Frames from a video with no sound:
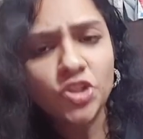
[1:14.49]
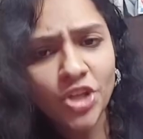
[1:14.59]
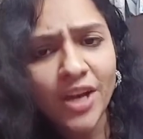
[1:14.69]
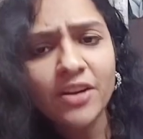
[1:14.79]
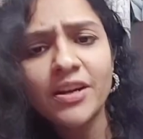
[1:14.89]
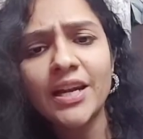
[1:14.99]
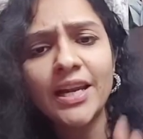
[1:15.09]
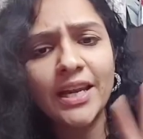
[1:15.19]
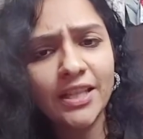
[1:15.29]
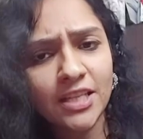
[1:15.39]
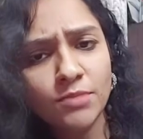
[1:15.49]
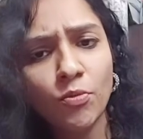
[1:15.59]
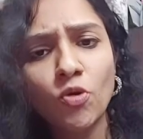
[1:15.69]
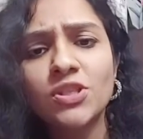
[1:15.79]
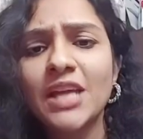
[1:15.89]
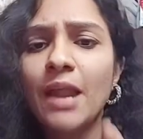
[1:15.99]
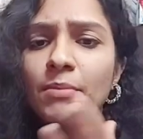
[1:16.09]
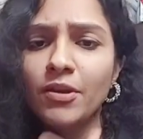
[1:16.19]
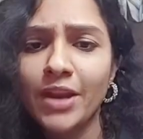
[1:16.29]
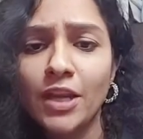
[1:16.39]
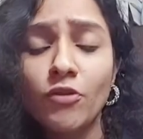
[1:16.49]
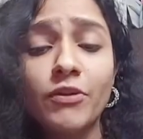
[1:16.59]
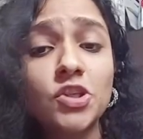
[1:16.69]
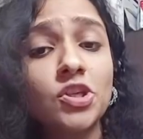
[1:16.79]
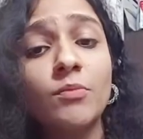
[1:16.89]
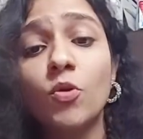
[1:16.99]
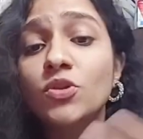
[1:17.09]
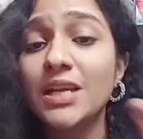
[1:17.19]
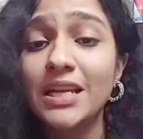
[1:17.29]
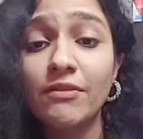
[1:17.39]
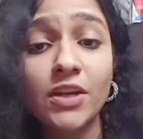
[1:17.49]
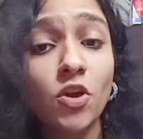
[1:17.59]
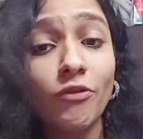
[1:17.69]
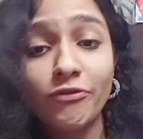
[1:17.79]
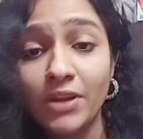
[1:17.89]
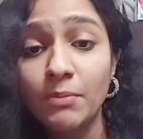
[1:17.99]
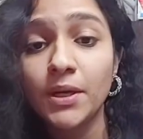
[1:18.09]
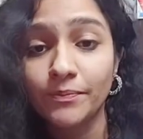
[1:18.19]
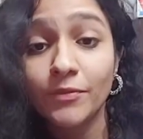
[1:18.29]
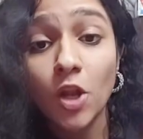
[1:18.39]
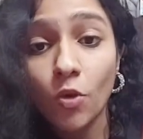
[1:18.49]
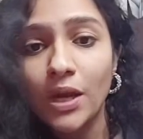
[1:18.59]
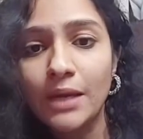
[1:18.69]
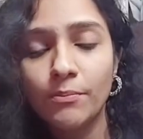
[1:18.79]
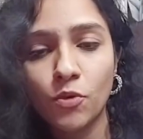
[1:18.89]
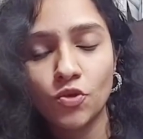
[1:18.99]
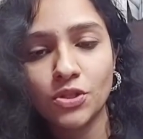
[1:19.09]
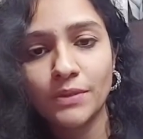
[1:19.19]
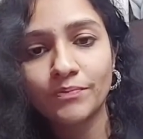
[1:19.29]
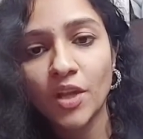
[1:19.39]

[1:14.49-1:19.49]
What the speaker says: Generally, these bones can be craniofacial bones and even your femur, lower limb bones,